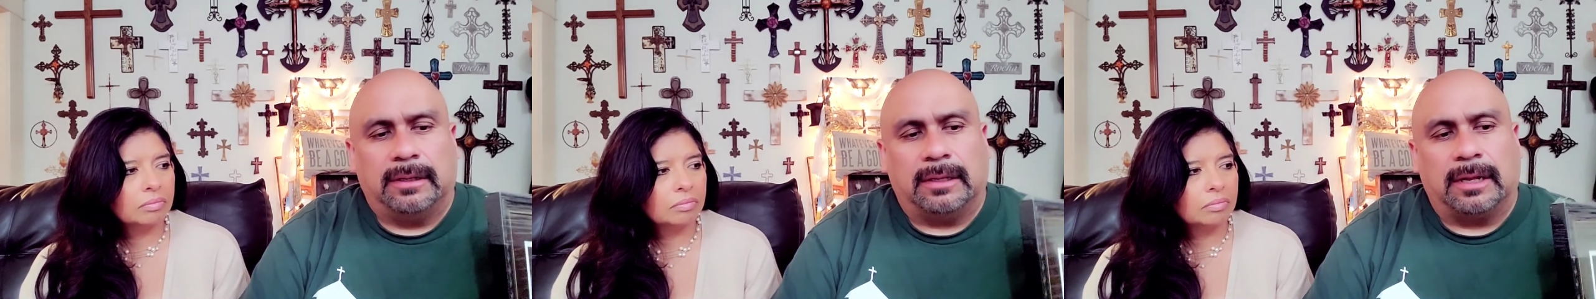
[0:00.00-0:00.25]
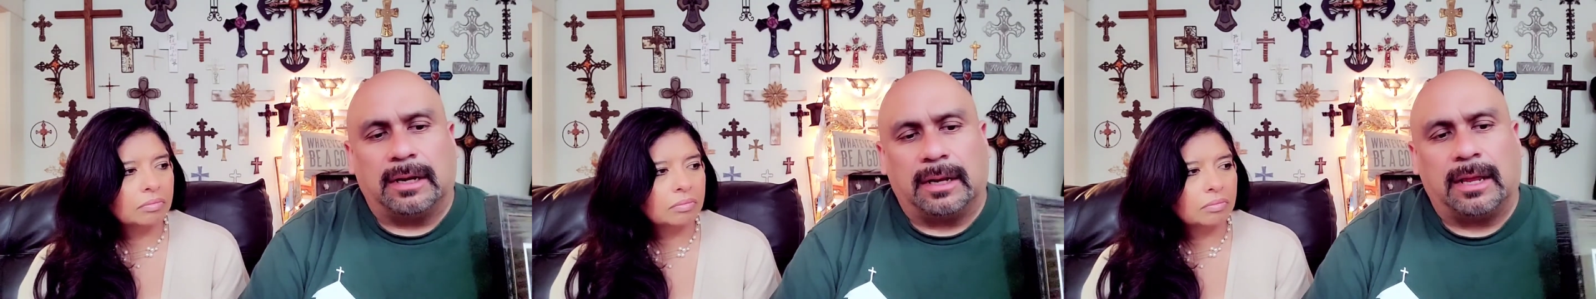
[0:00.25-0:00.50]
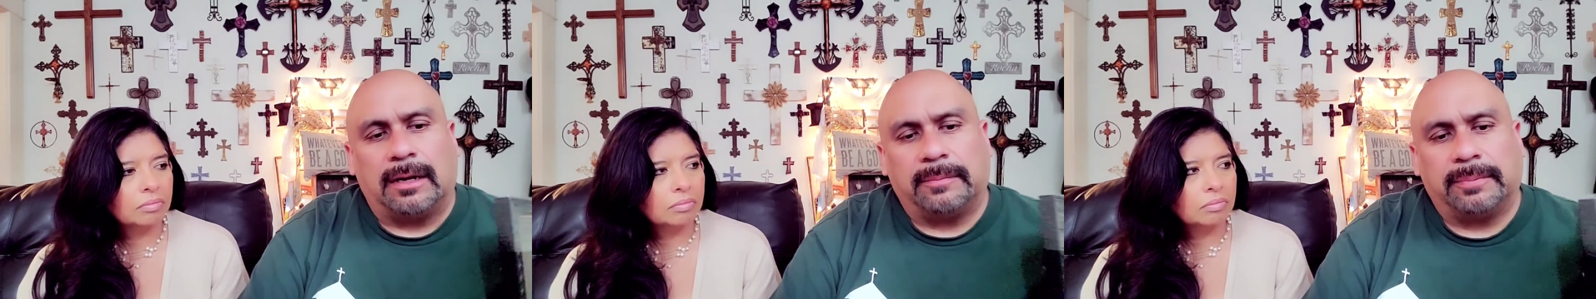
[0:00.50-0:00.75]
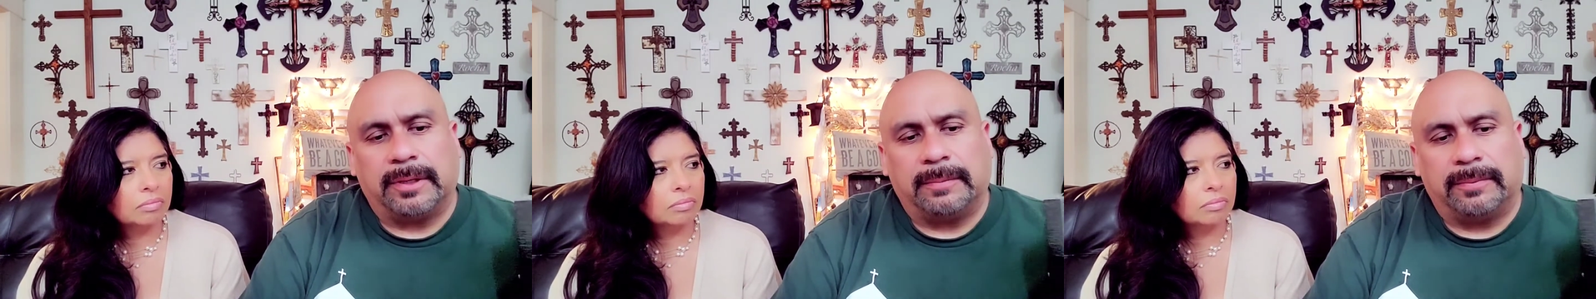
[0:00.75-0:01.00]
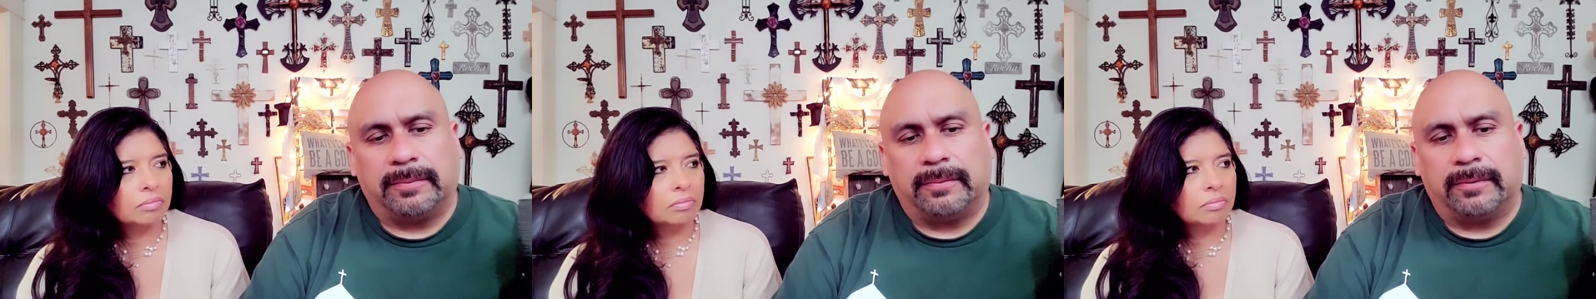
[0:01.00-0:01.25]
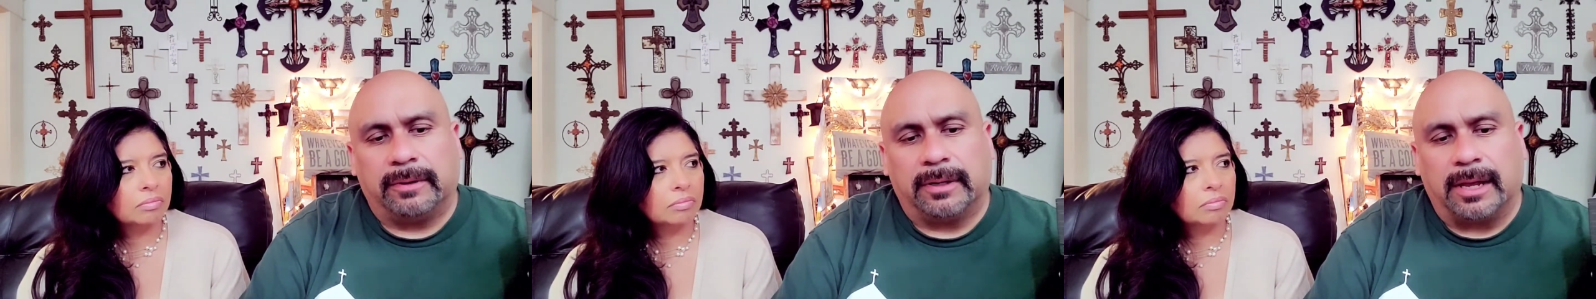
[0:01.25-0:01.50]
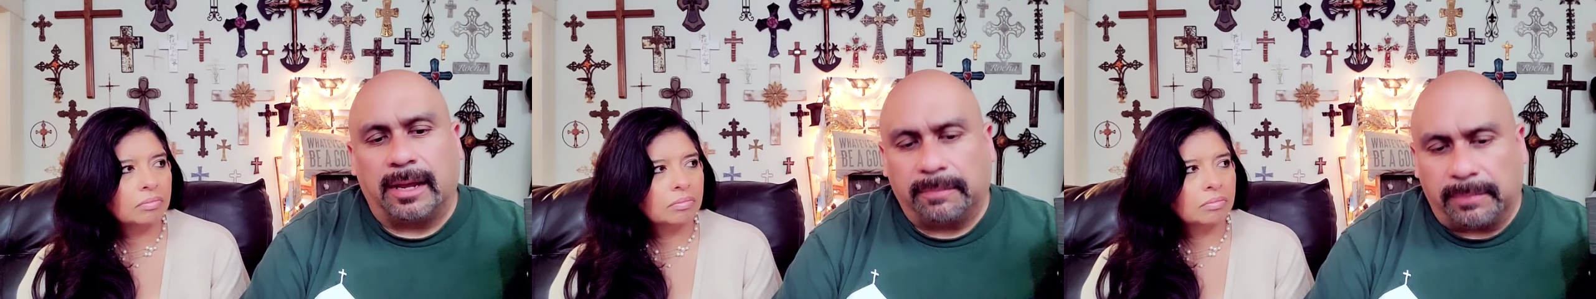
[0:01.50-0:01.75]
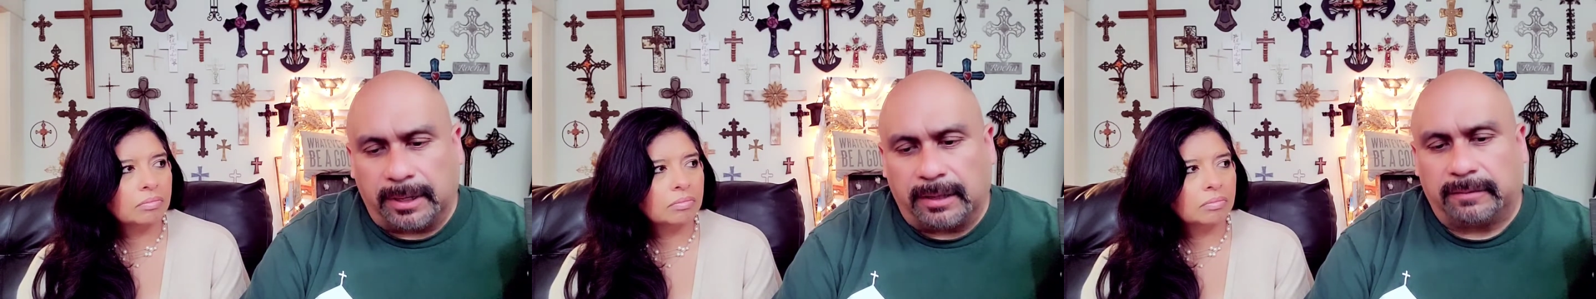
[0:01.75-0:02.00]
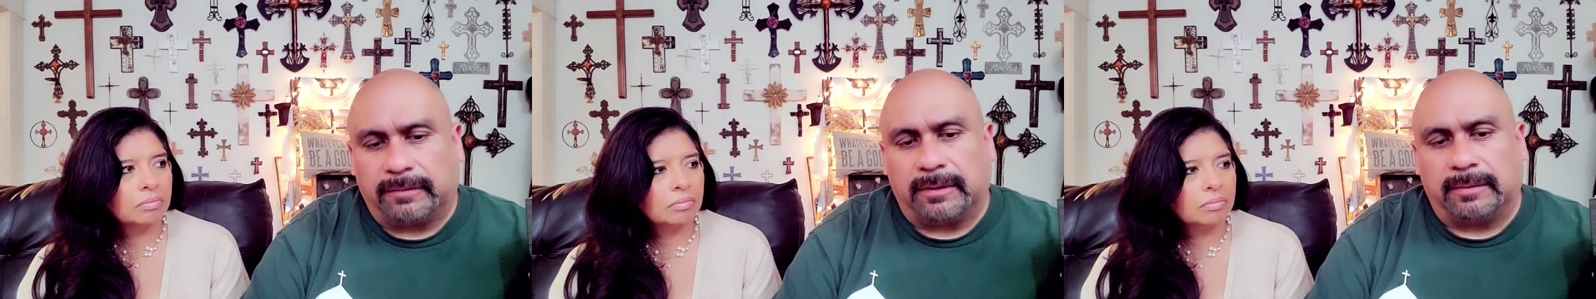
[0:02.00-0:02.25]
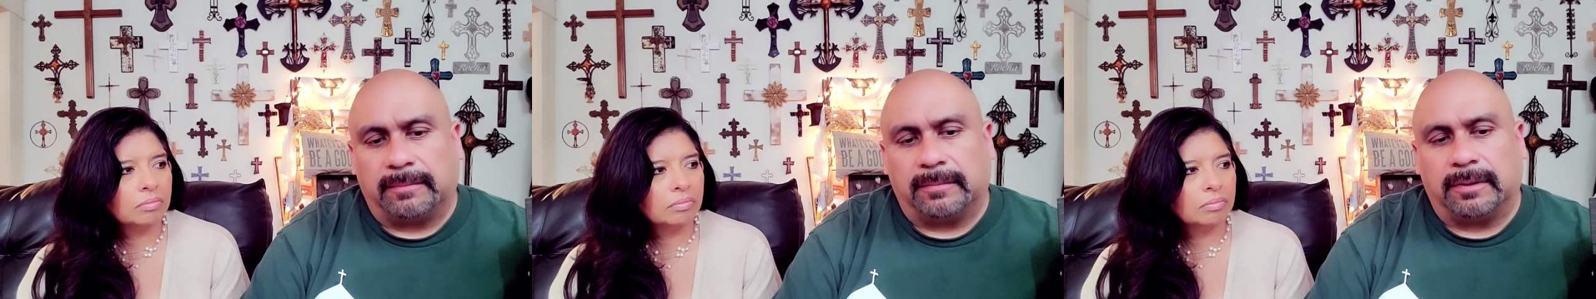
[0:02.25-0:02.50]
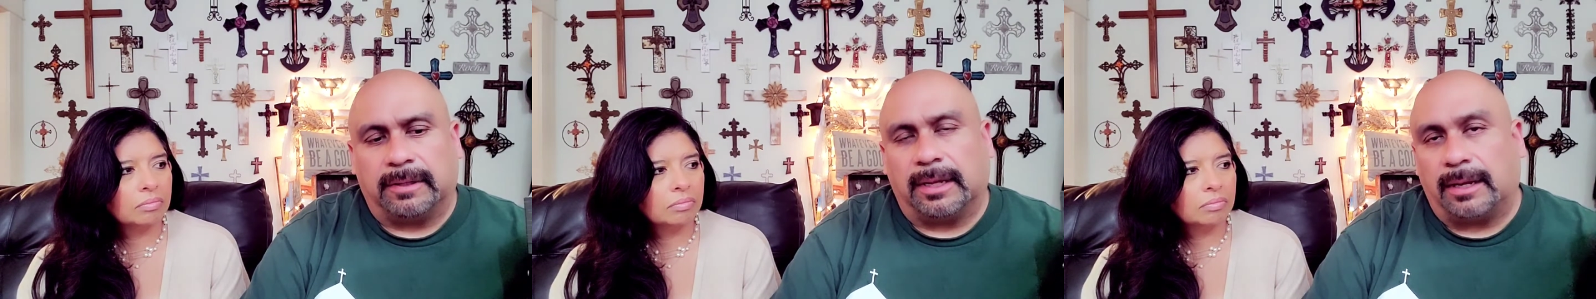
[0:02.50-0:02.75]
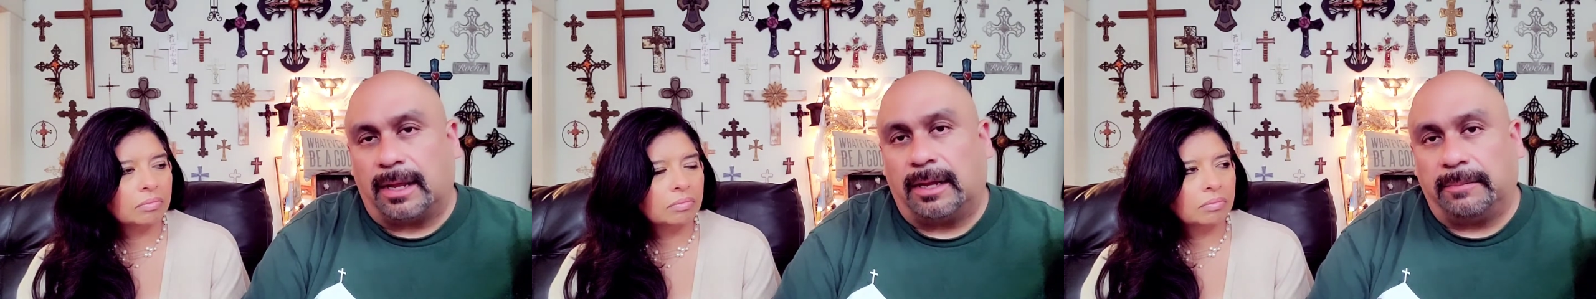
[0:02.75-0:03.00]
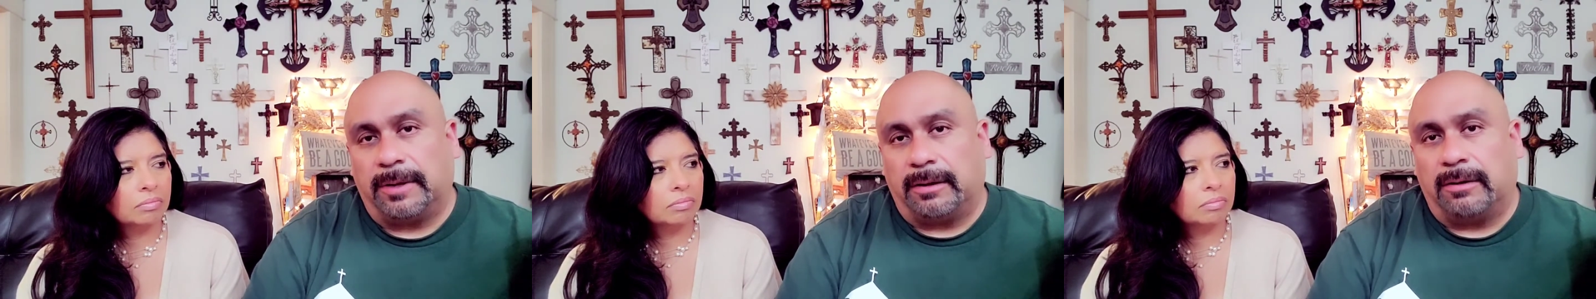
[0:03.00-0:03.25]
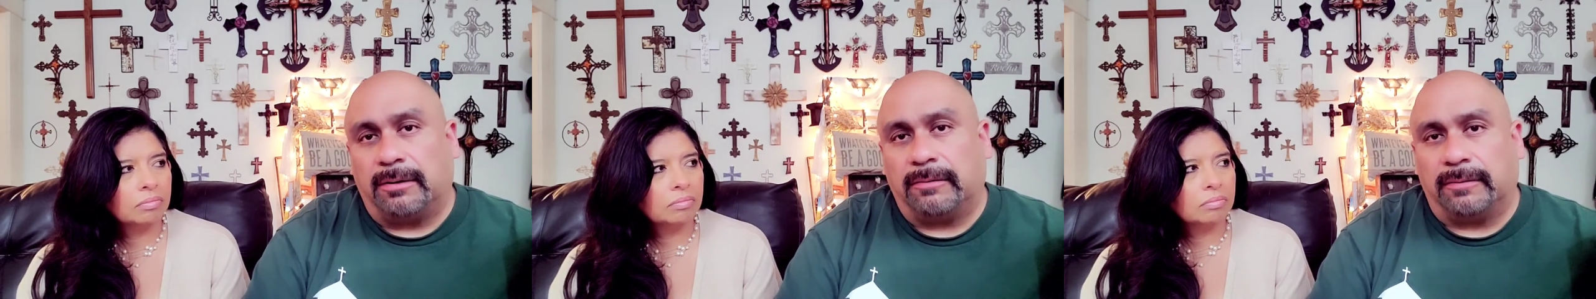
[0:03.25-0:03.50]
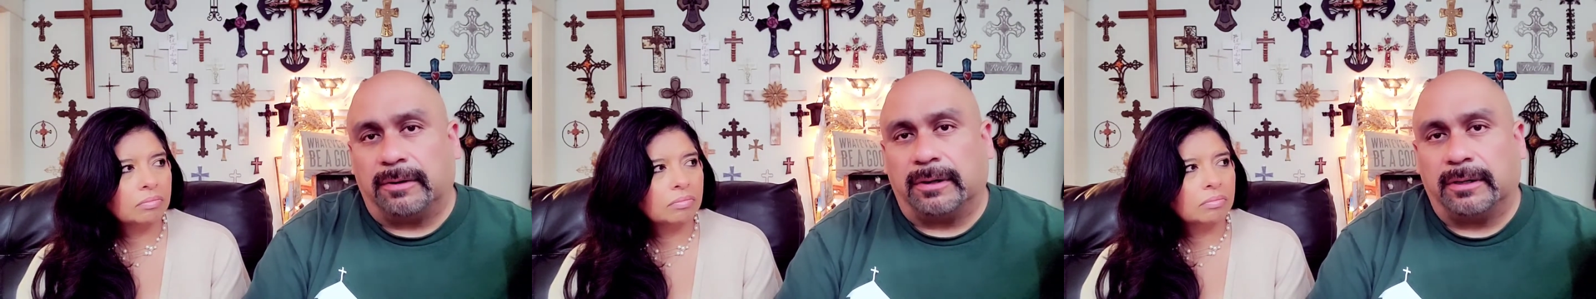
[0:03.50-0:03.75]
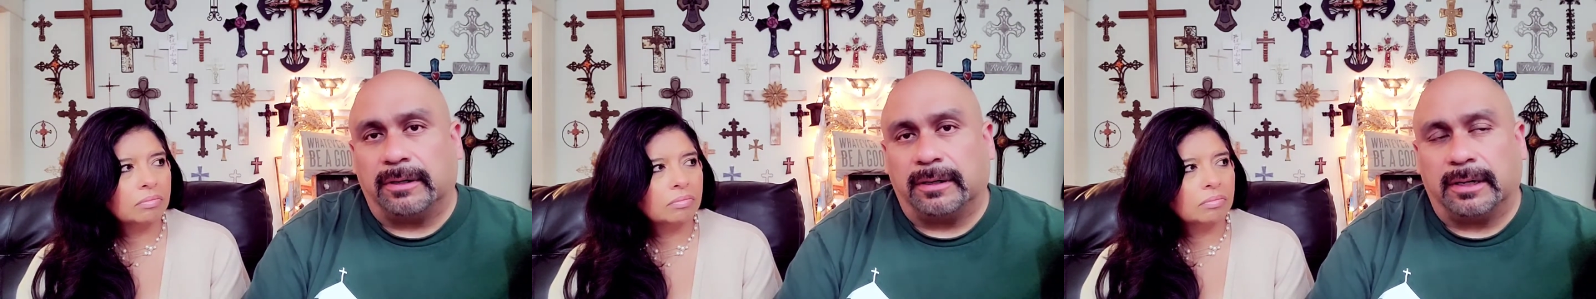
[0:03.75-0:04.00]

Speaker 1: that a lot of people, God bless them, they like my artwork.